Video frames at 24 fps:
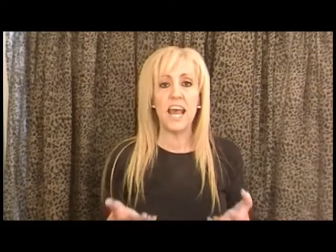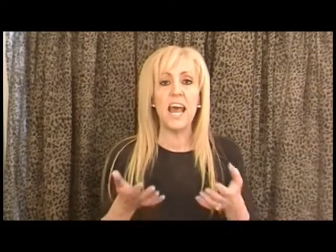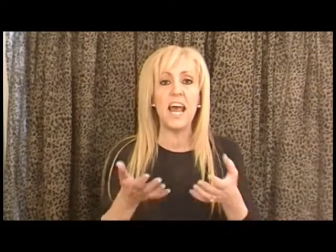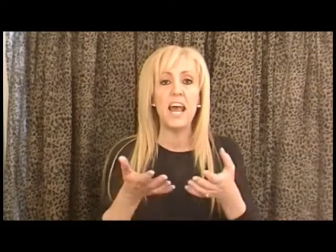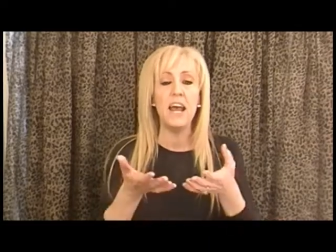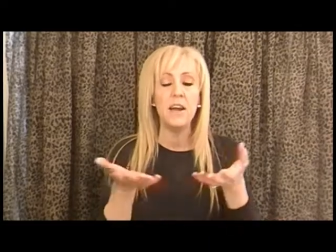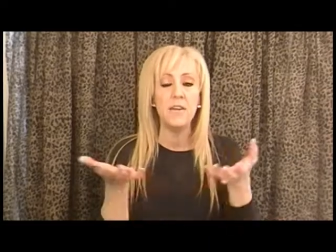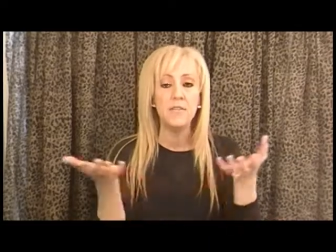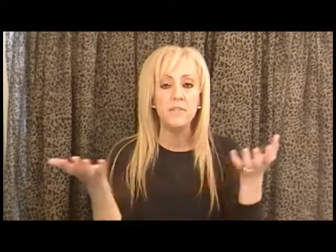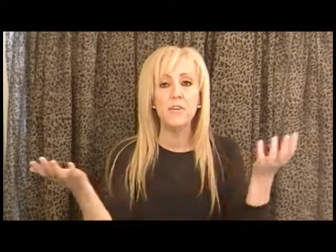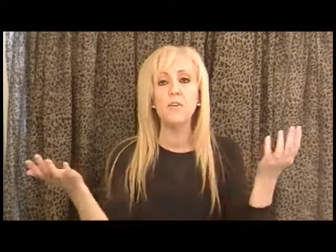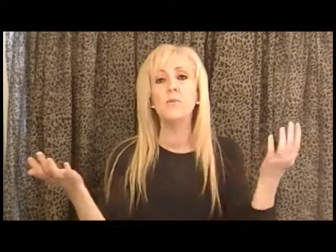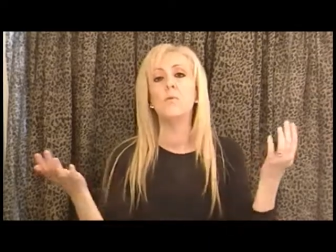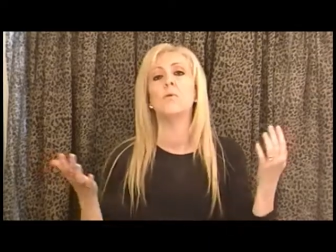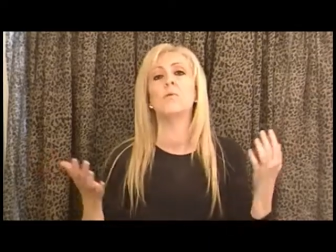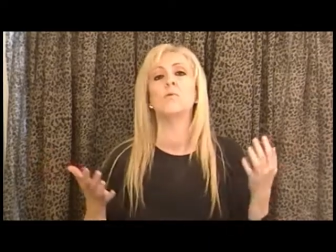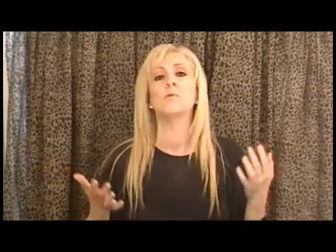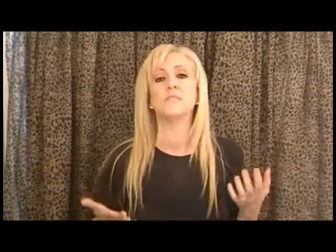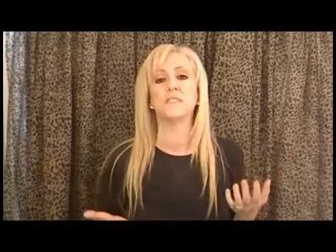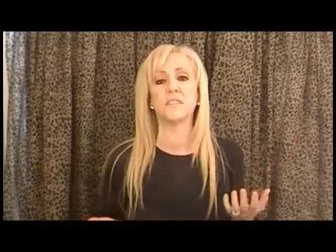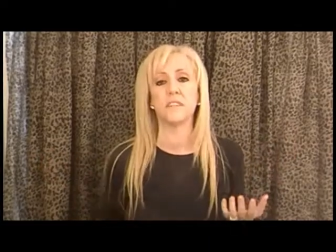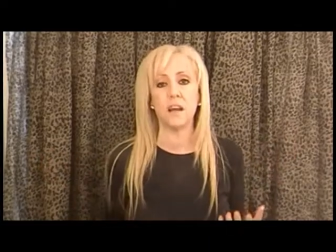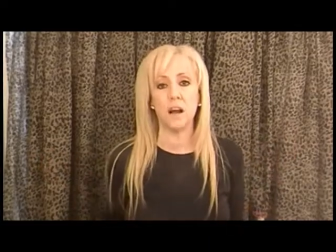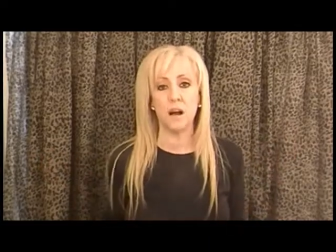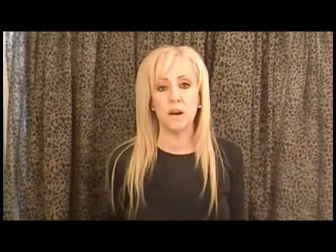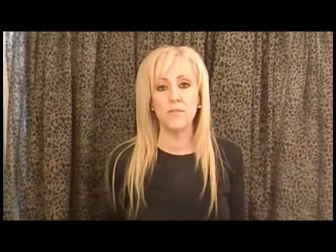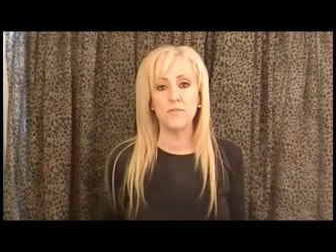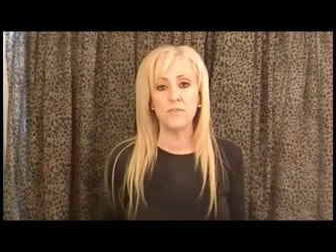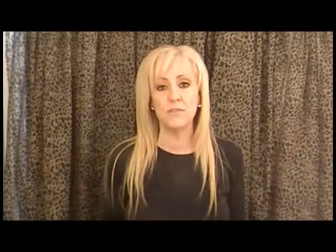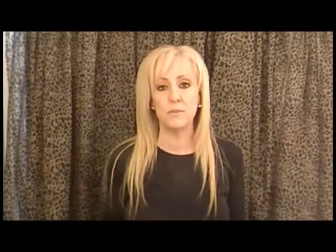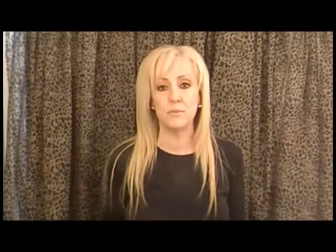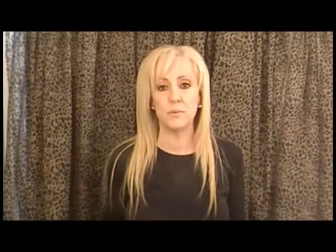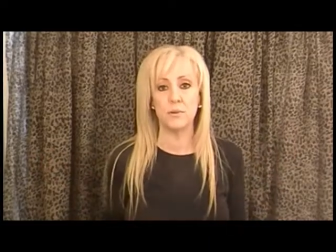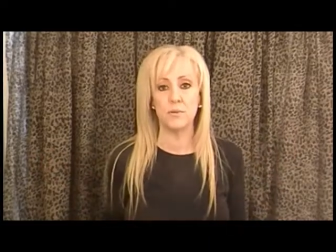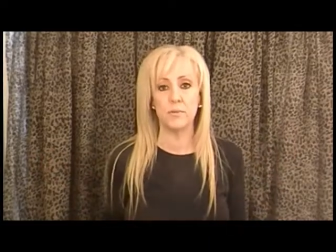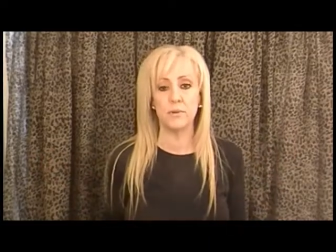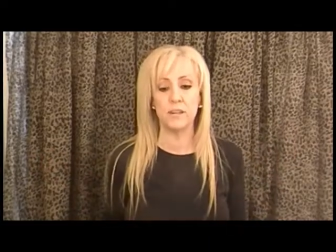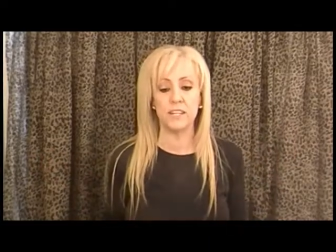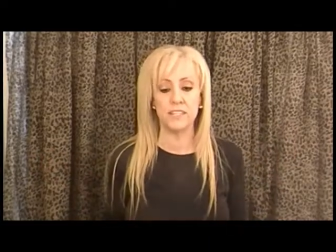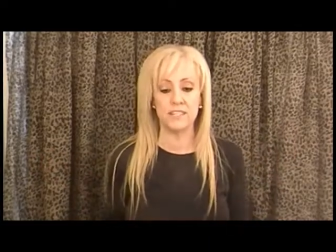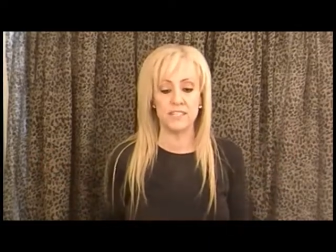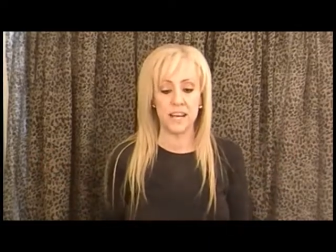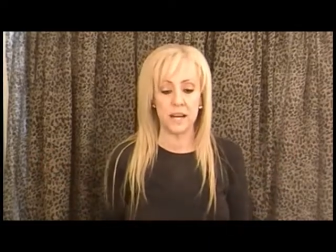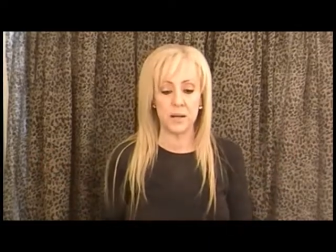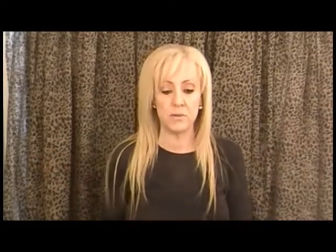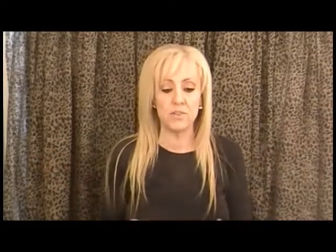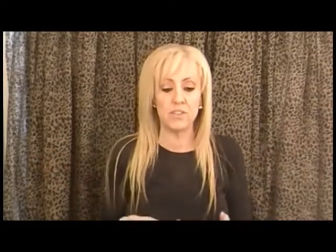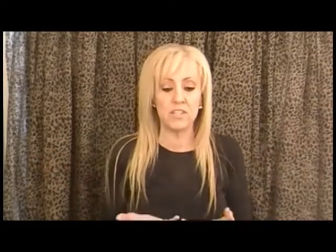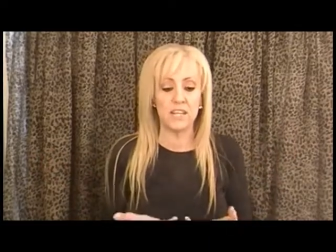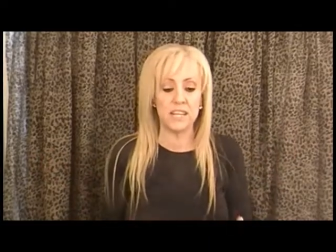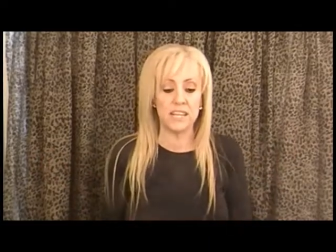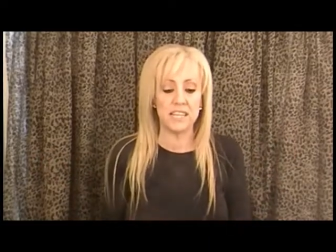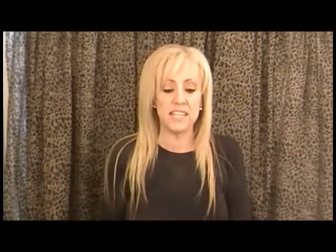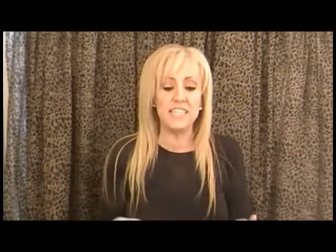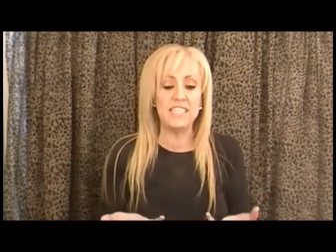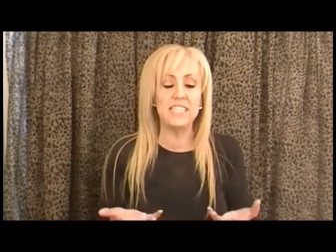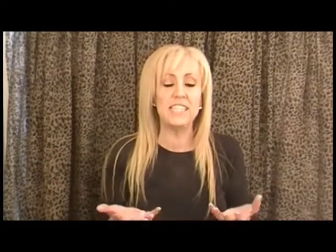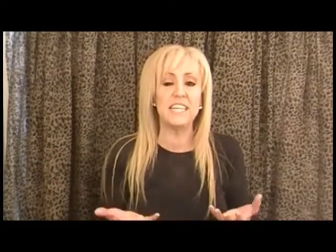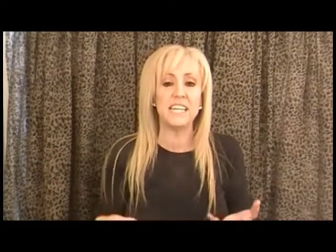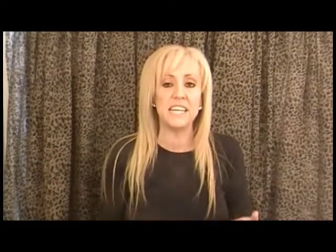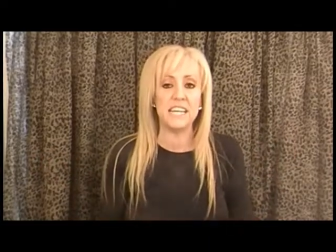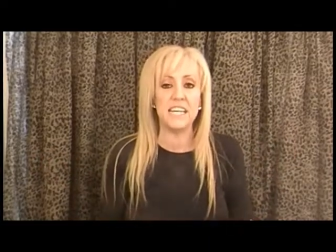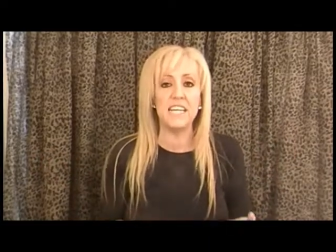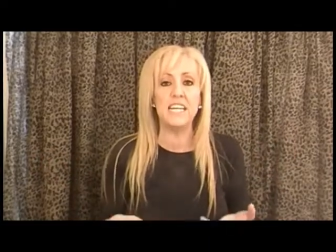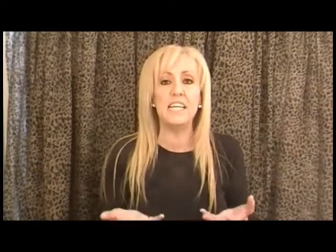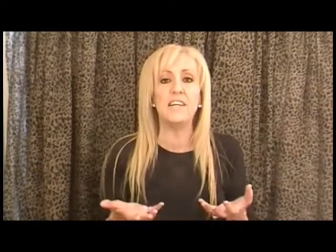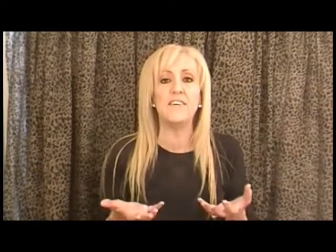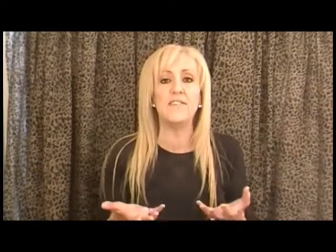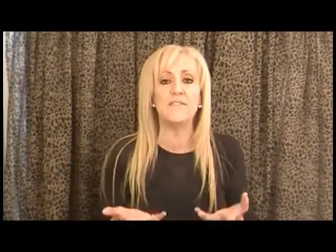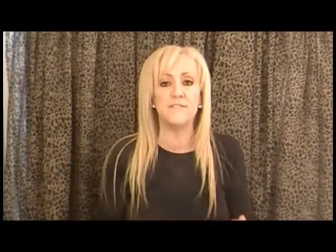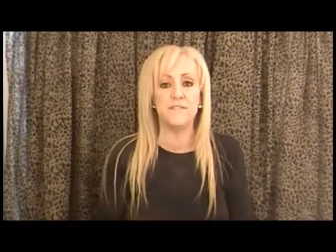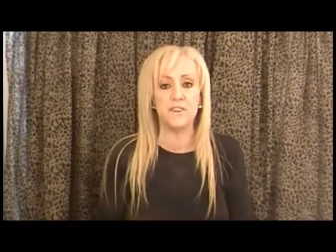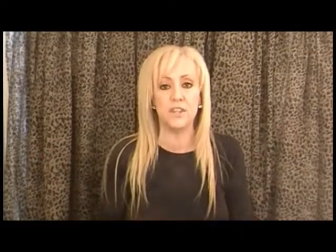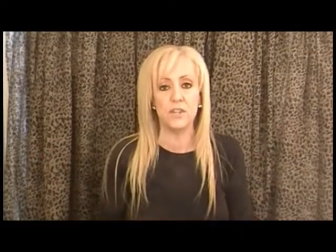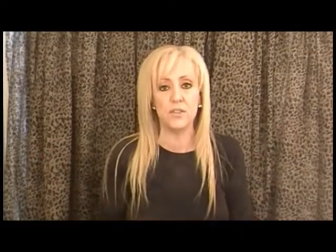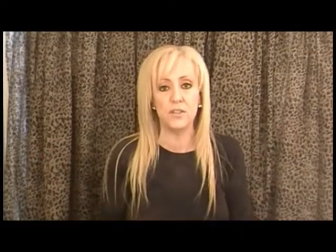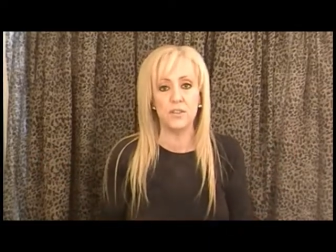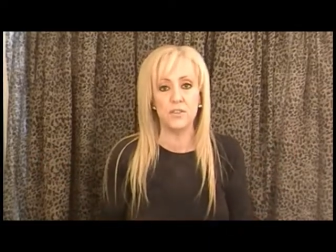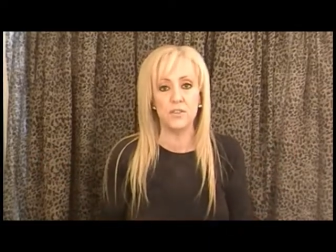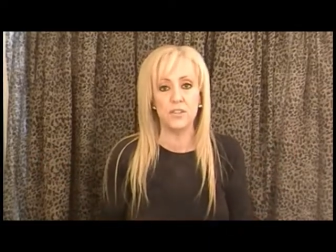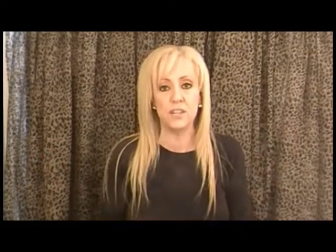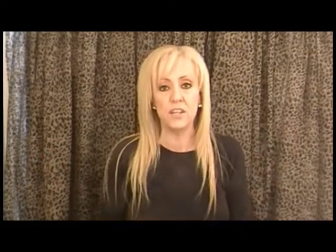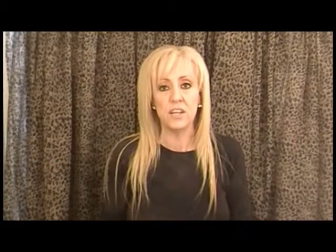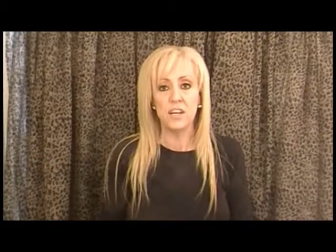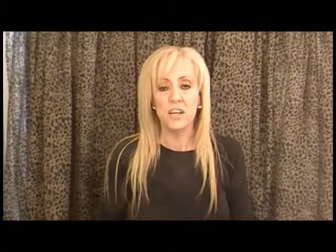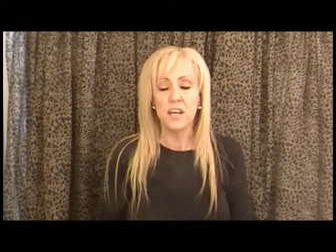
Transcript: everyone was comfortable because I was at least eating food.